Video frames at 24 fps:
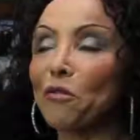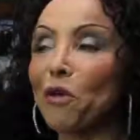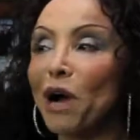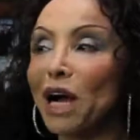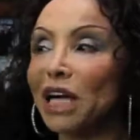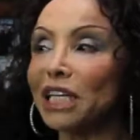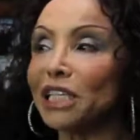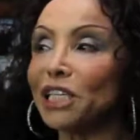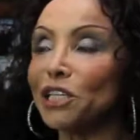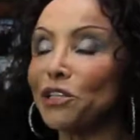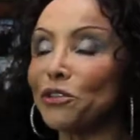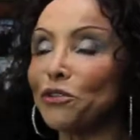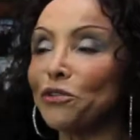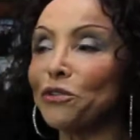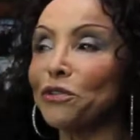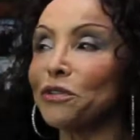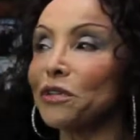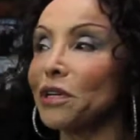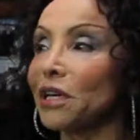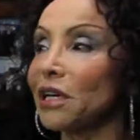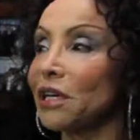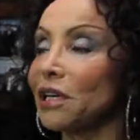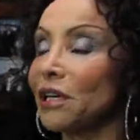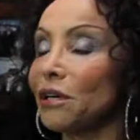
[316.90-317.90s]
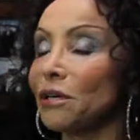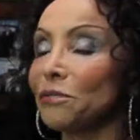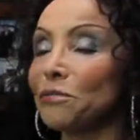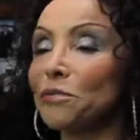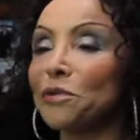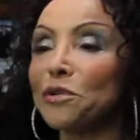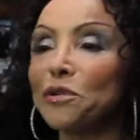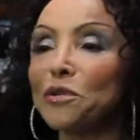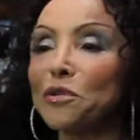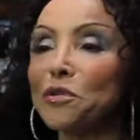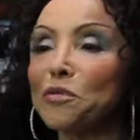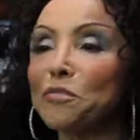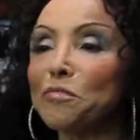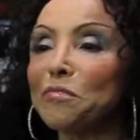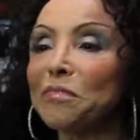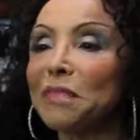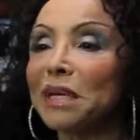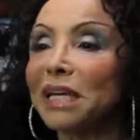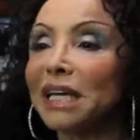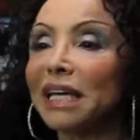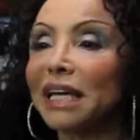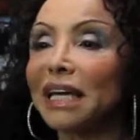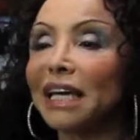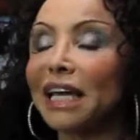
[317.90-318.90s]
I walk into a
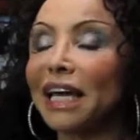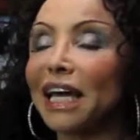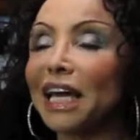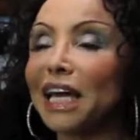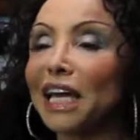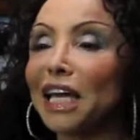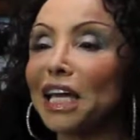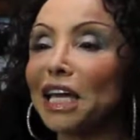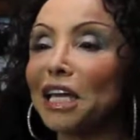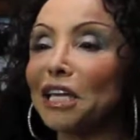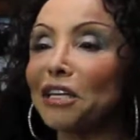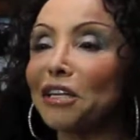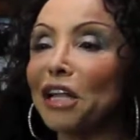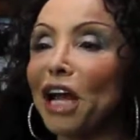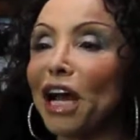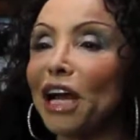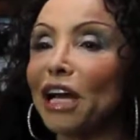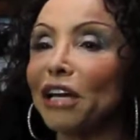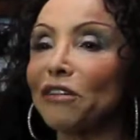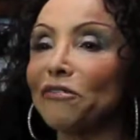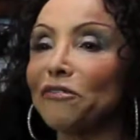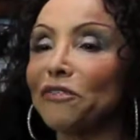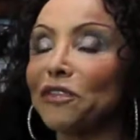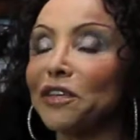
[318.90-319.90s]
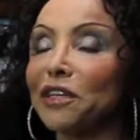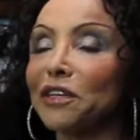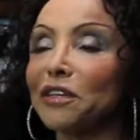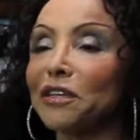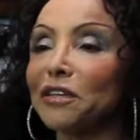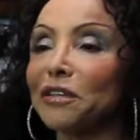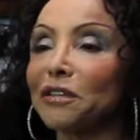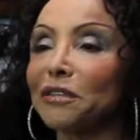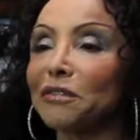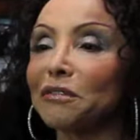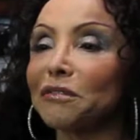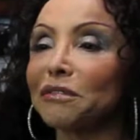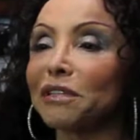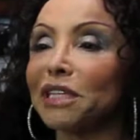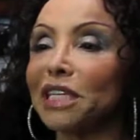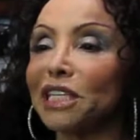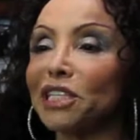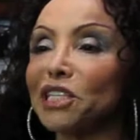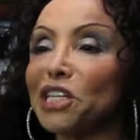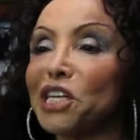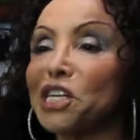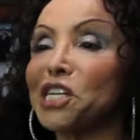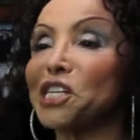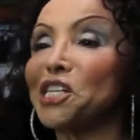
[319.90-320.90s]
room and I feel
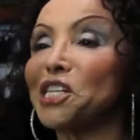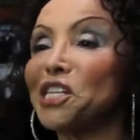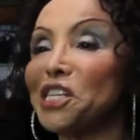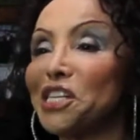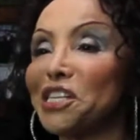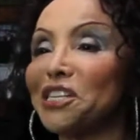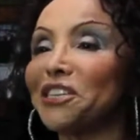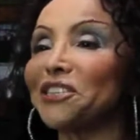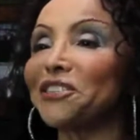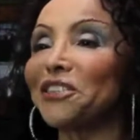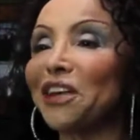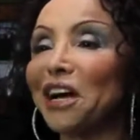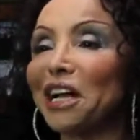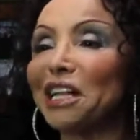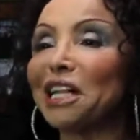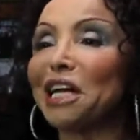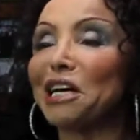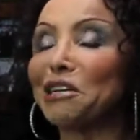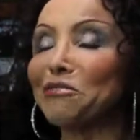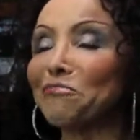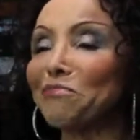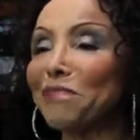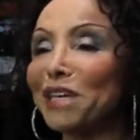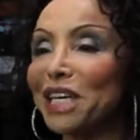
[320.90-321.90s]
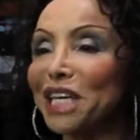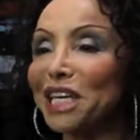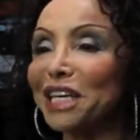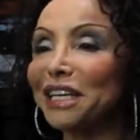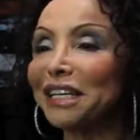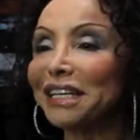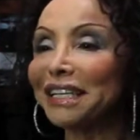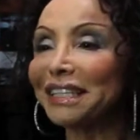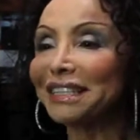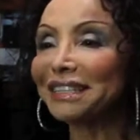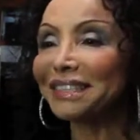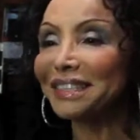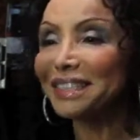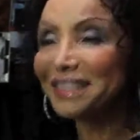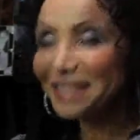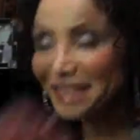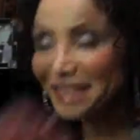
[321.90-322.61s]
the attention is all on me.